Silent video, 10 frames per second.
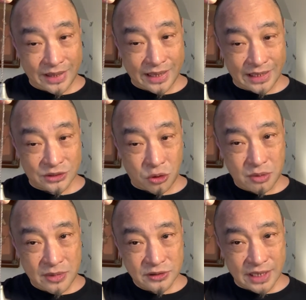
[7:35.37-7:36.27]
it's
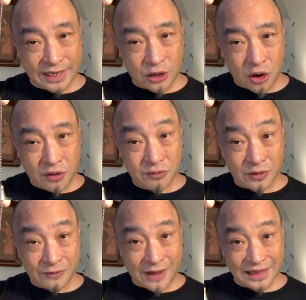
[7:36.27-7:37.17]
almost like an oval.
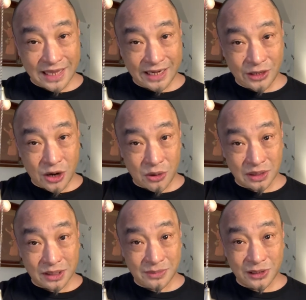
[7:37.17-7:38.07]
If I let it go a
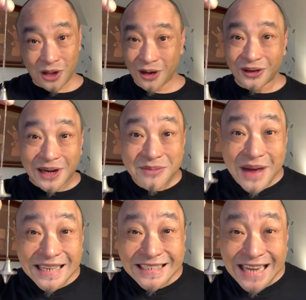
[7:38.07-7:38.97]
little bit longer, it
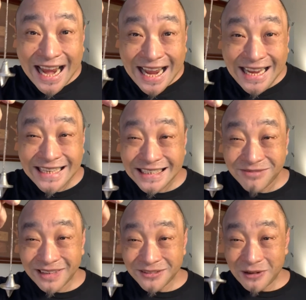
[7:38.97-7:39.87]
might change.
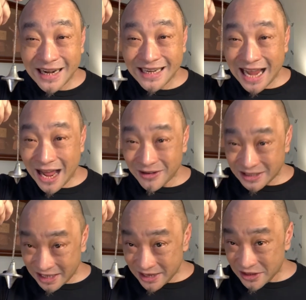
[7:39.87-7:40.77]
But right now, it's
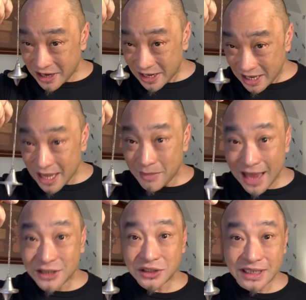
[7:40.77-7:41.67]
saying that I am
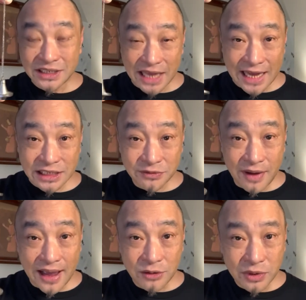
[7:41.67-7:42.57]
actually
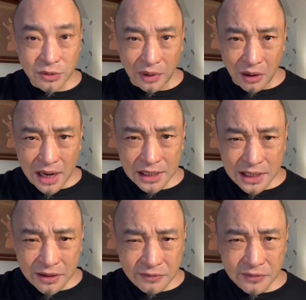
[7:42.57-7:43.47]
satisfied with where I
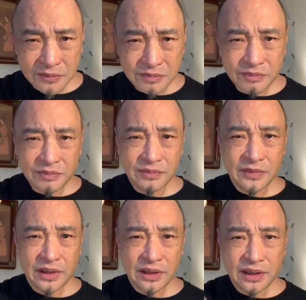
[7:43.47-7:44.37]
live.
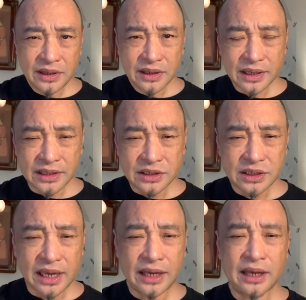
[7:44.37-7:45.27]
You can
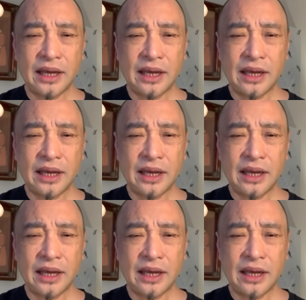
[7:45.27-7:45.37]
say,